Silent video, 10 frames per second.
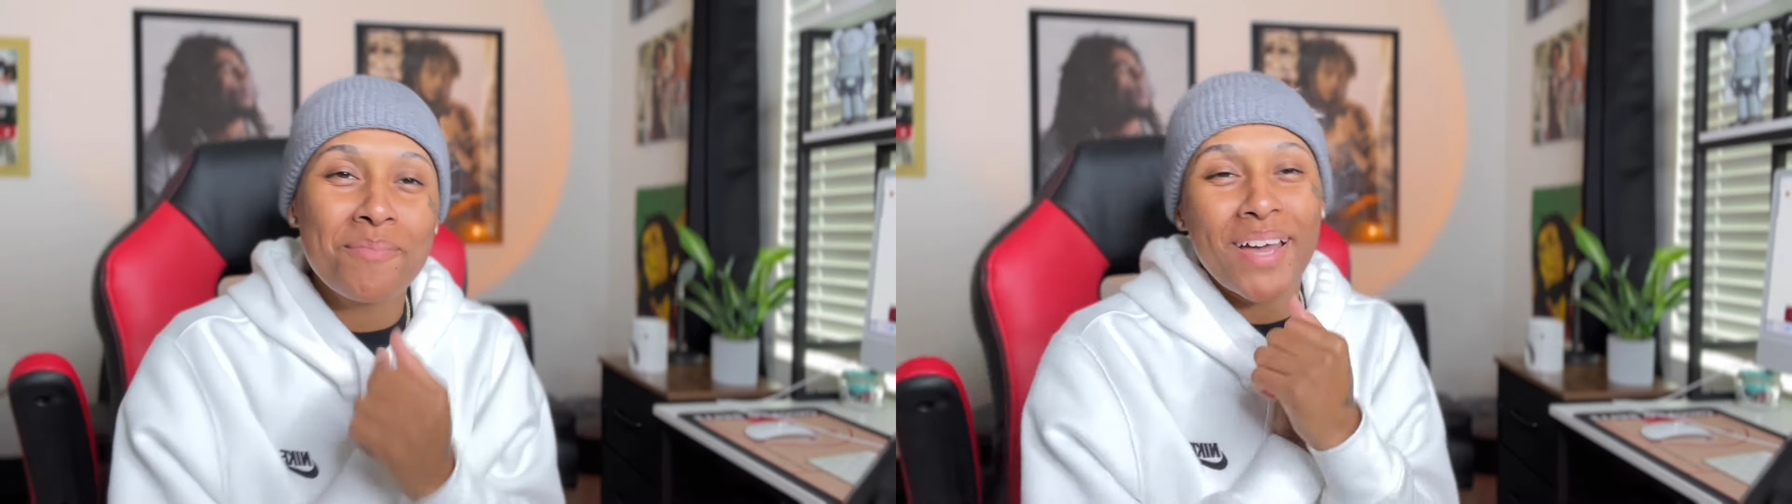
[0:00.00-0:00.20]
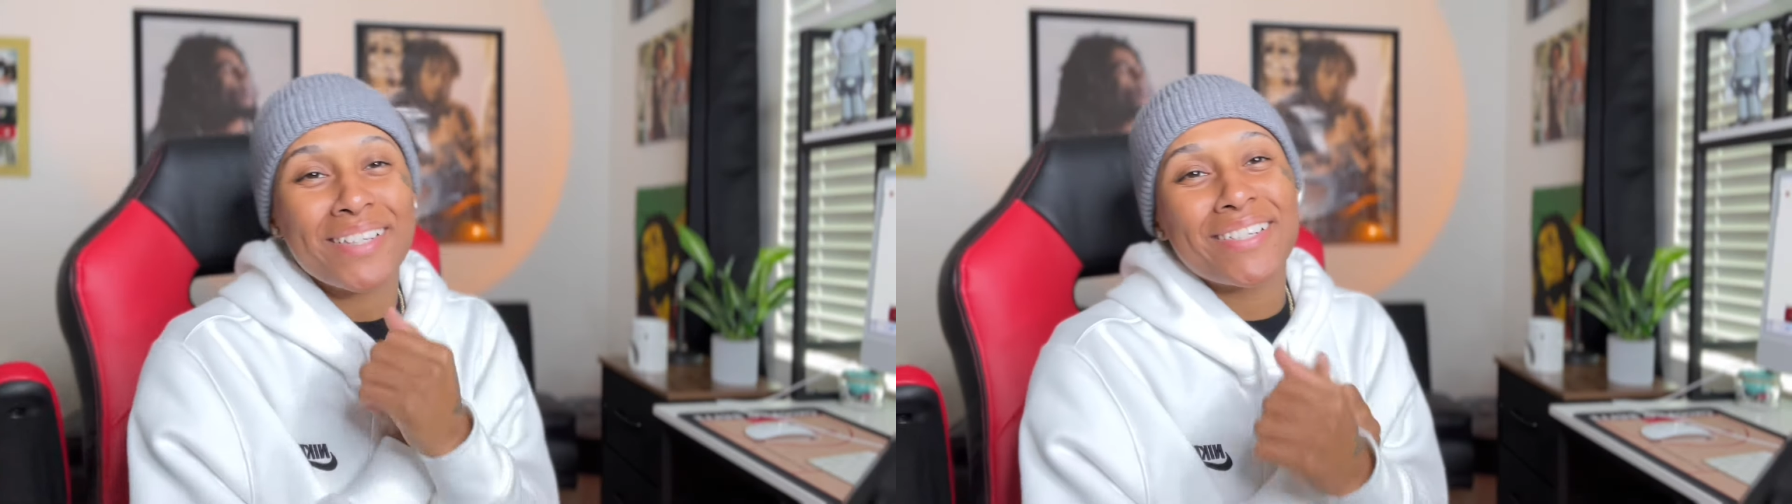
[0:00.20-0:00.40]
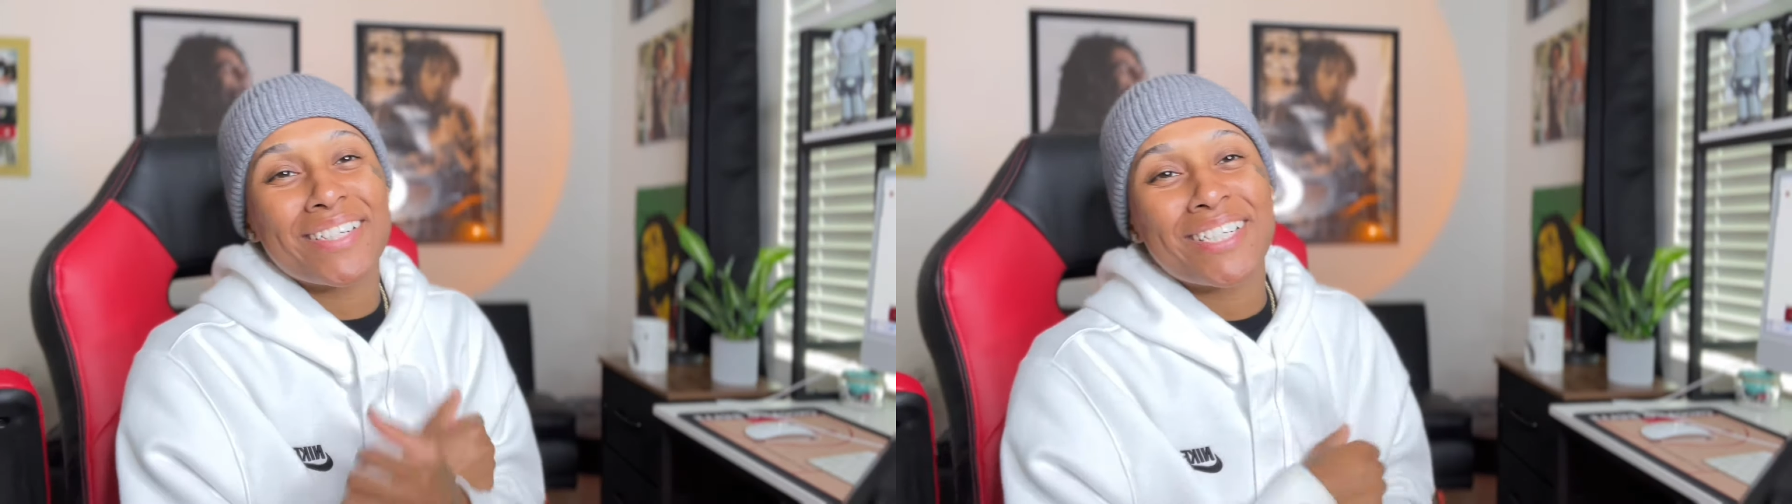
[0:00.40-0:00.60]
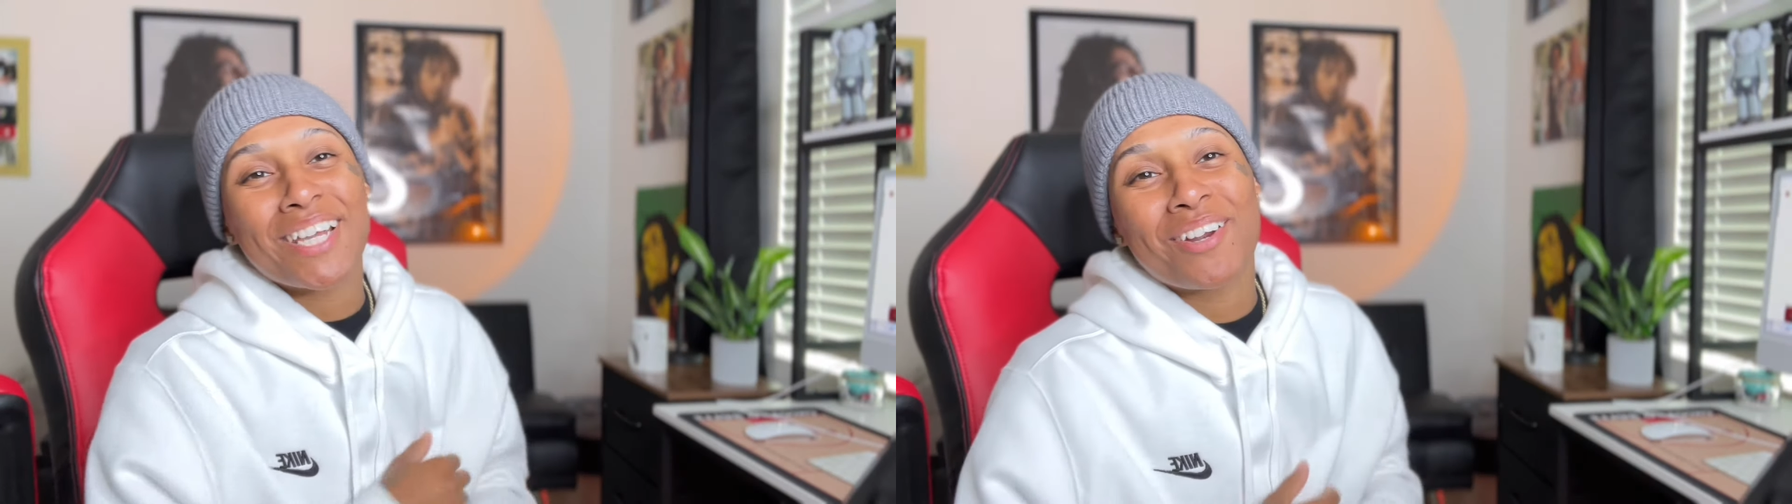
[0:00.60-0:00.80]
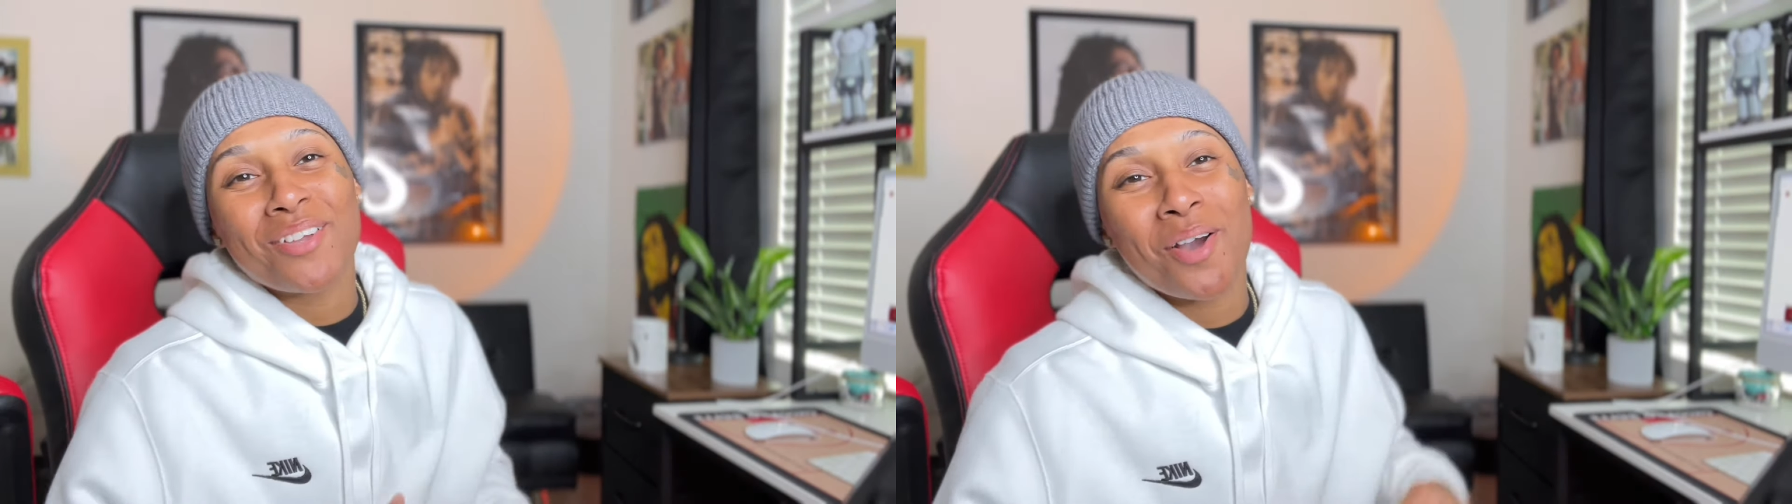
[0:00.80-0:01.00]
back to the
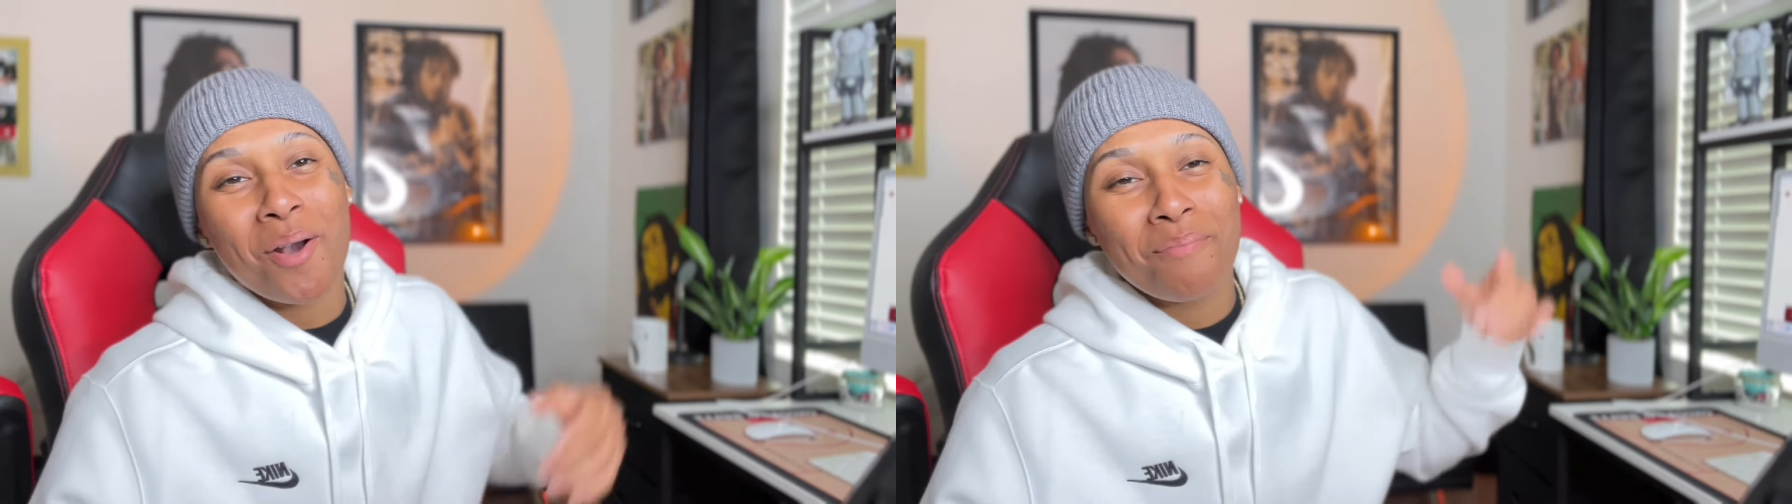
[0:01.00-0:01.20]
channel, y'all.